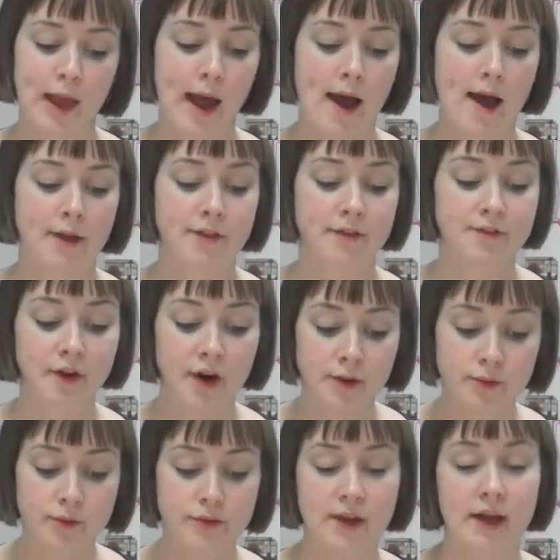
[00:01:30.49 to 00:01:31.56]
And the
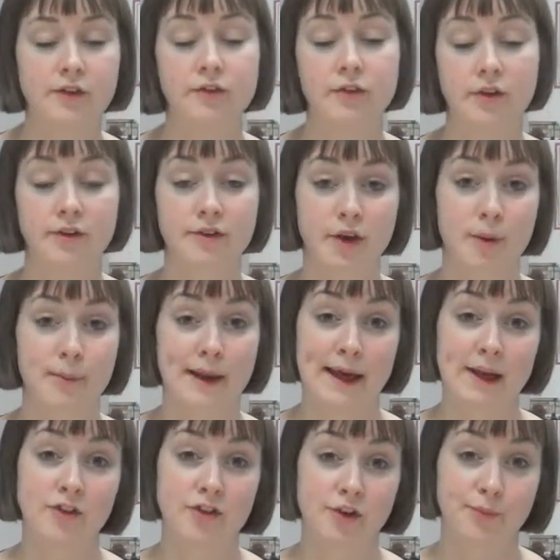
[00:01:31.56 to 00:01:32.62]
final stage is
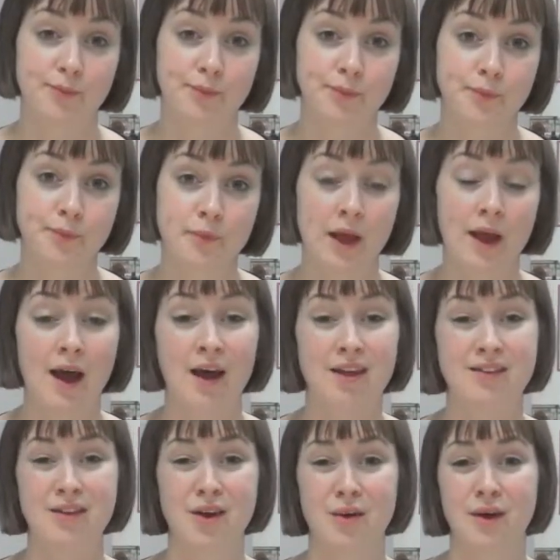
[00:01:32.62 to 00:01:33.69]
extermination.
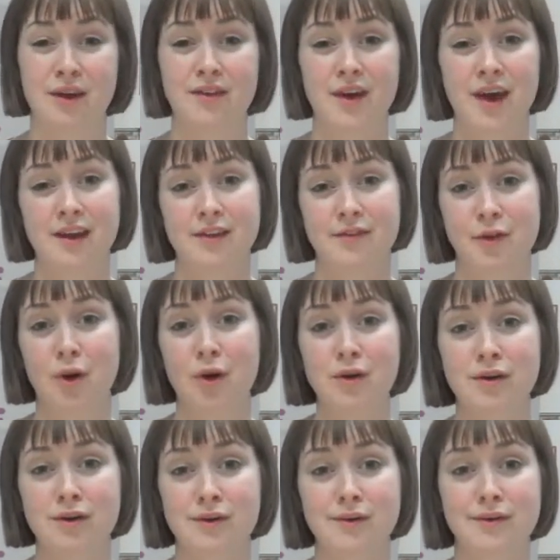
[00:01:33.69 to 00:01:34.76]
And so in the case of the
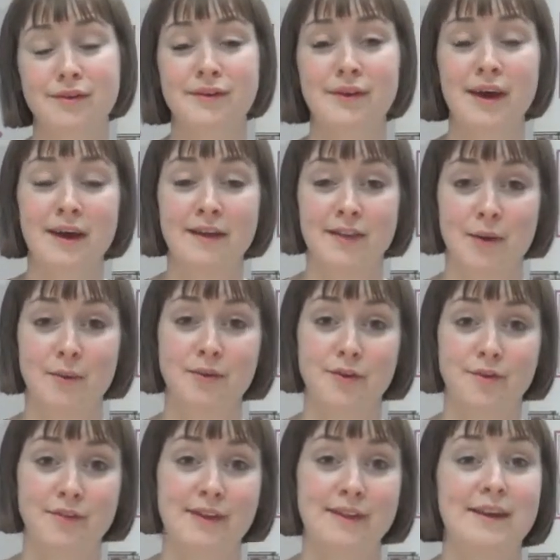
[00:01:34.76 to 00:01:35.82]
Holocaust, that was
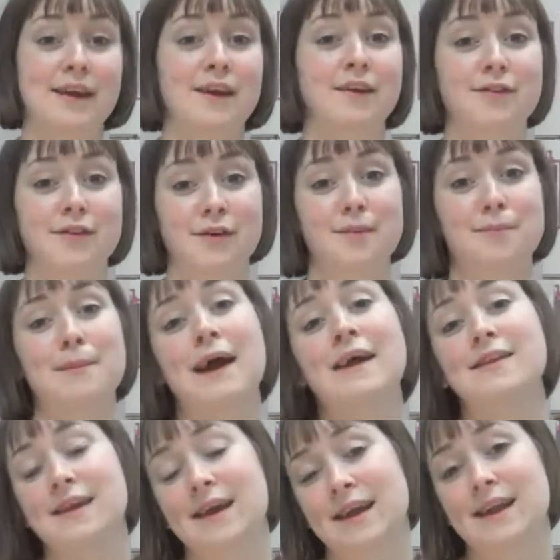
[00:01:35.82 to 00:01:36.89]
obviously the
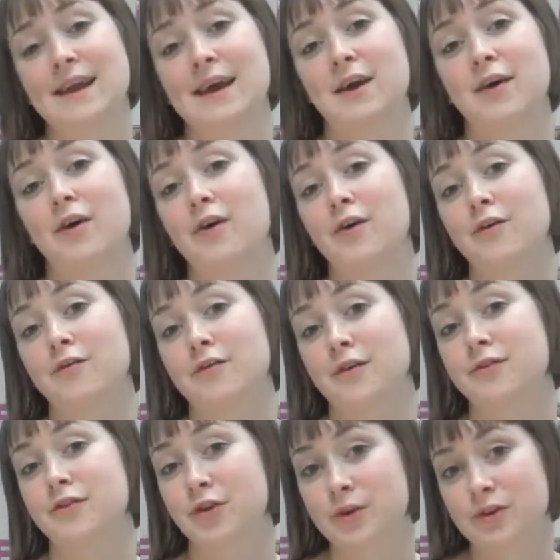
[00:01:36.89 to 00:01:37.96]
mass killing
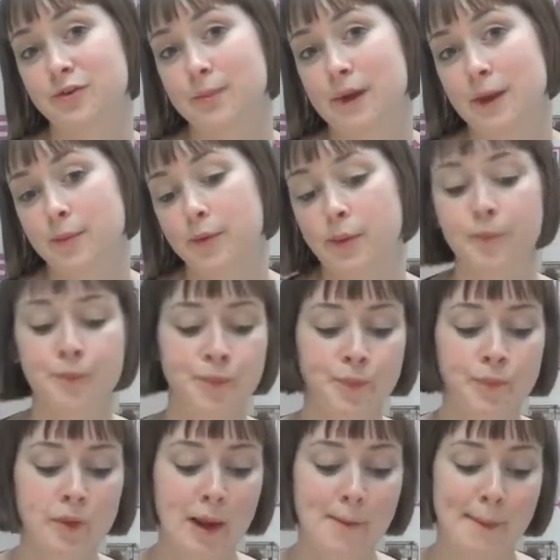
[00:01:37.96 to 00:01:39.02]
of Jewish people.
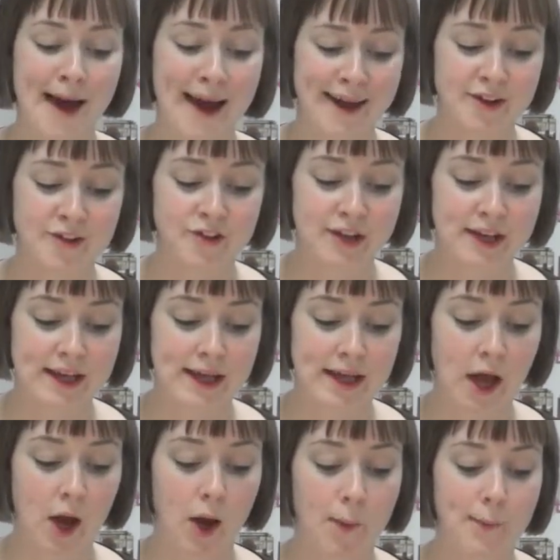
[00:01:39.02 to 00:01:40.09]
But
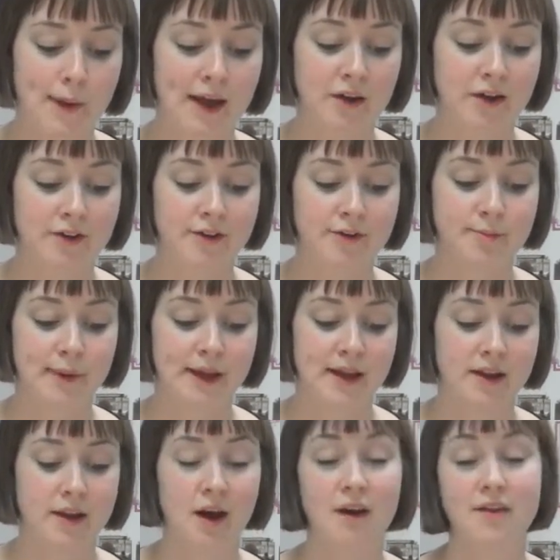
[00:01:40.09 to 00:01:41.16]
actually it could
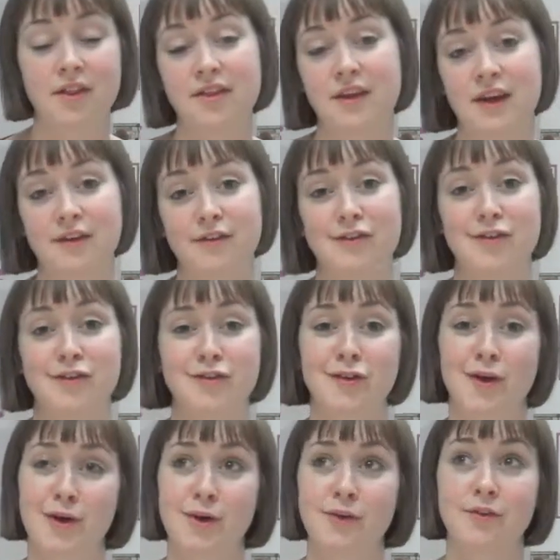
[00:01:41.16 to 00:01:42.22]
be other things.
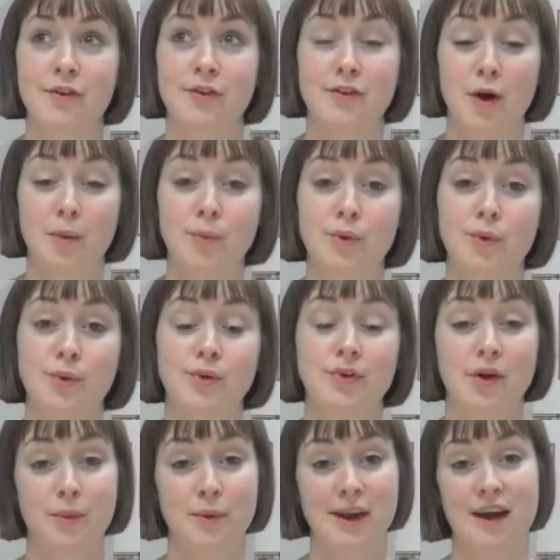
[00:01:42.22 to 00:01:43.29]
So for example,
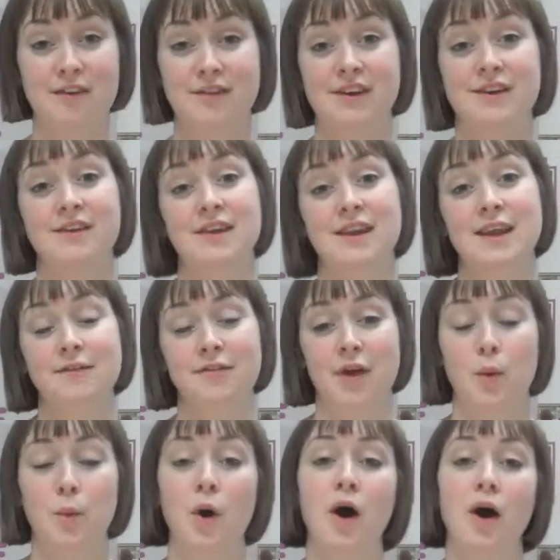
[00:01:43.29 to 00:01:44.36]
someone having to leave
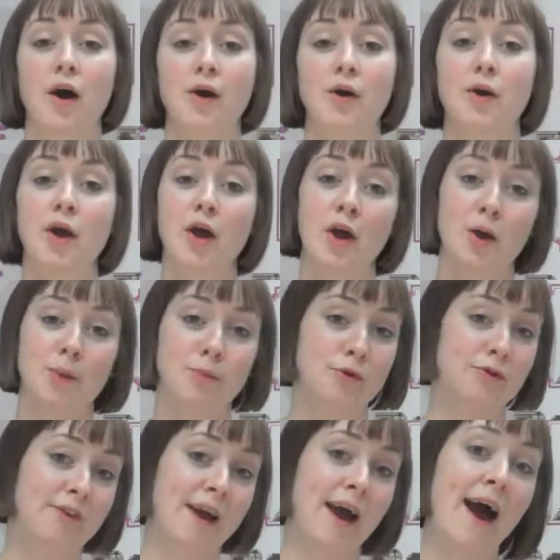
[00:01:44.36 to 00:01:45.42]
their work,
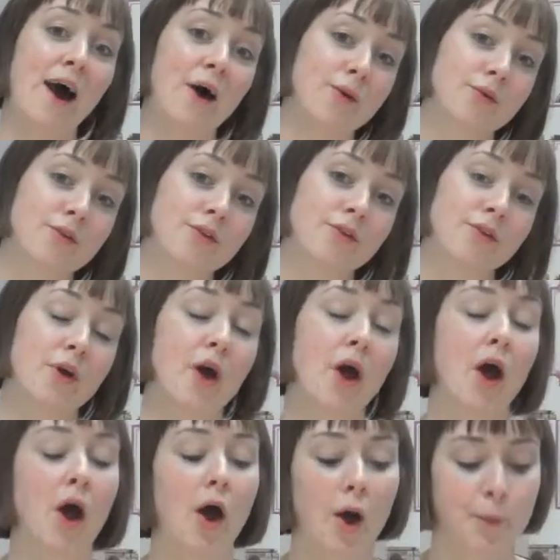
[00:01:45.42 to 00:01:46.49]
moving house.
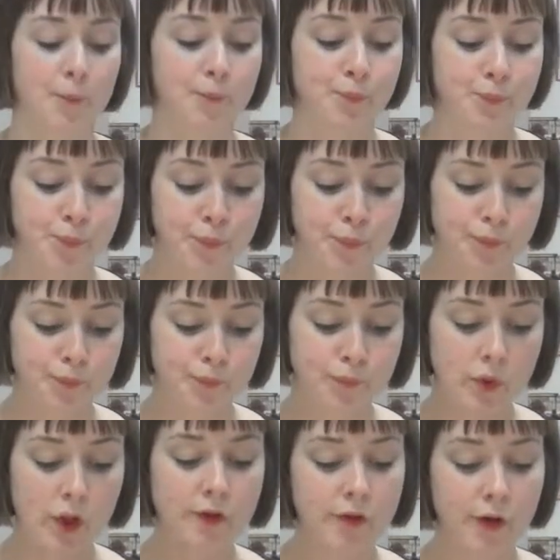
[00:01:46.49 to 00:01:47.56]

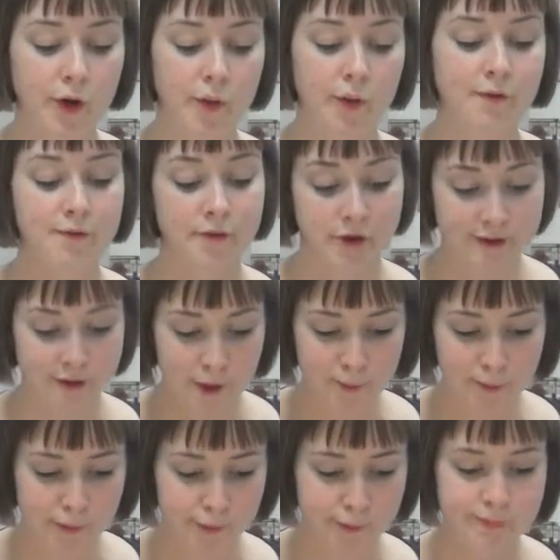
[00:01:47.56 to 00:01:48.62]
So for
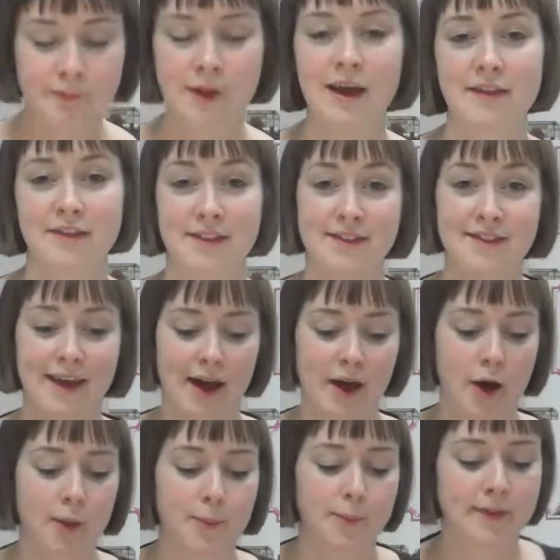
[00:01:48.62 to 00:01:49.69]
example, this
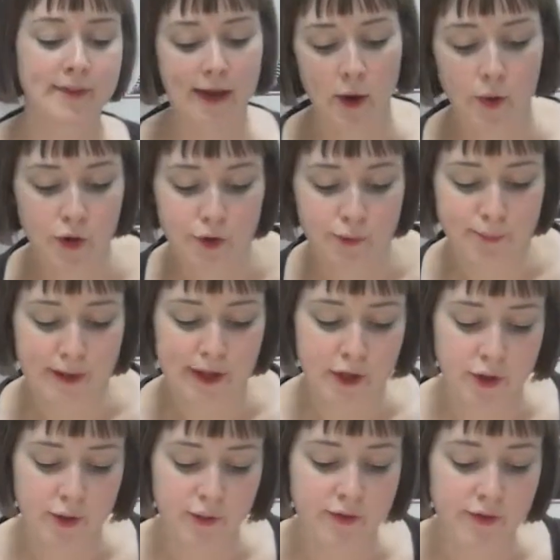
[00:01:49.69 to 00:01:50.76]
scale could be
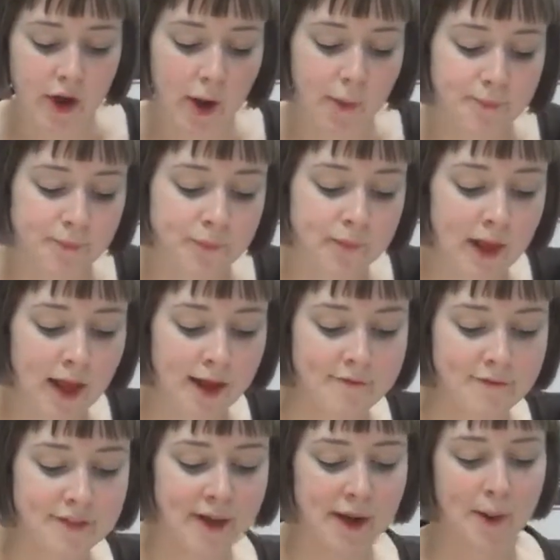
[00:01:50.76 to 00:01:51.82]
used, if
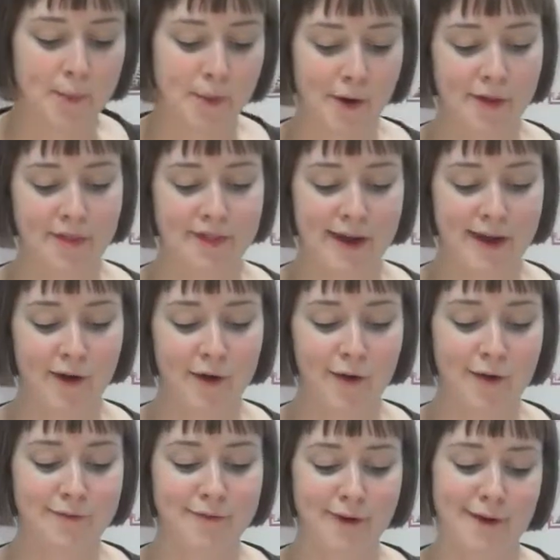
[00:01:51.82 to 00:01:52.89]
you think
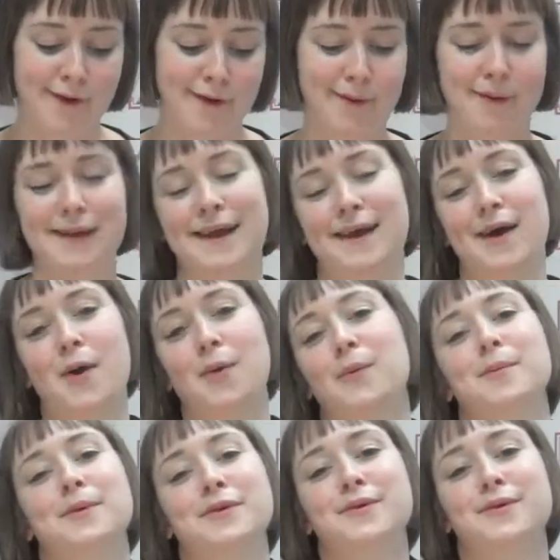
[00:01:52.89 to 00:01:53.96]
of a
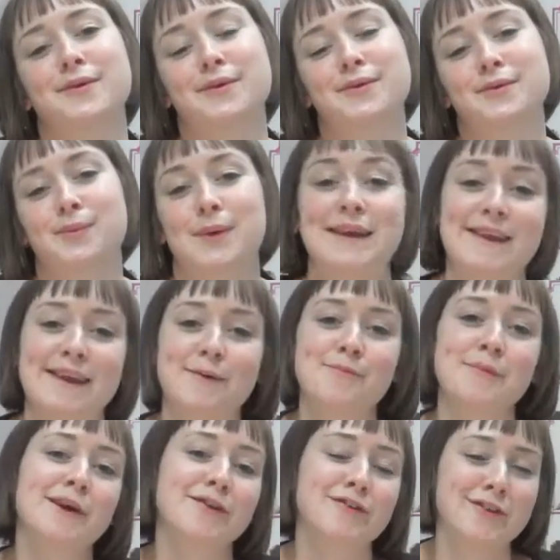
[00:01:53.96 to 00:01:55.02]
woman called Wendy.
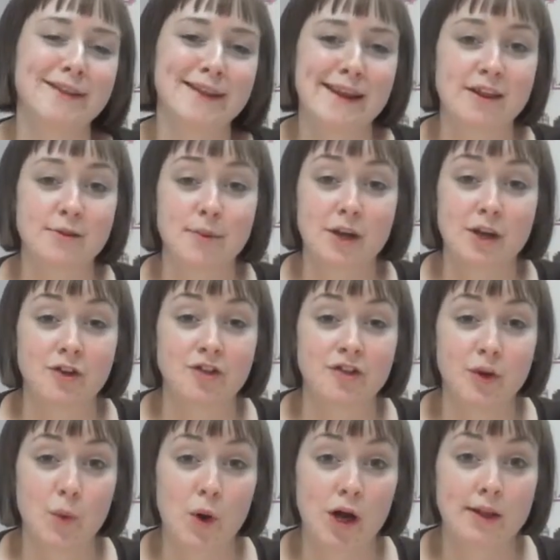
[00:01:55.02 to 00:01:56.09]
She's a lesbian and
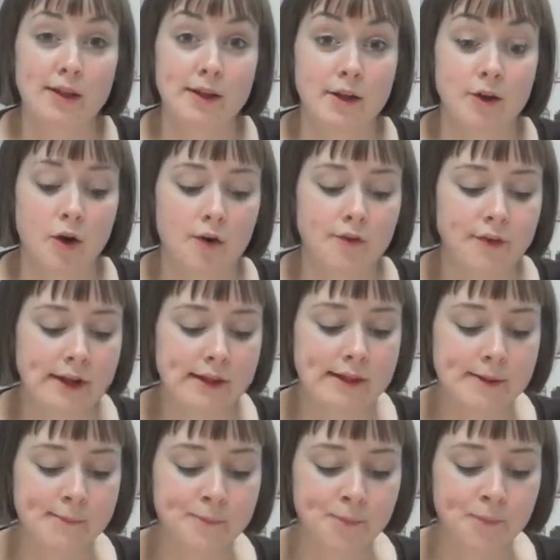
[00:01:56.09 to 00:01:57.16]
she works in an
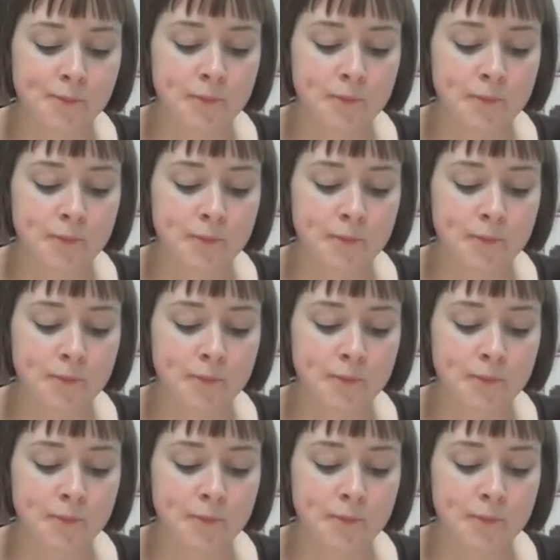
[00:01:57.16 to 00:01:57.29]
office.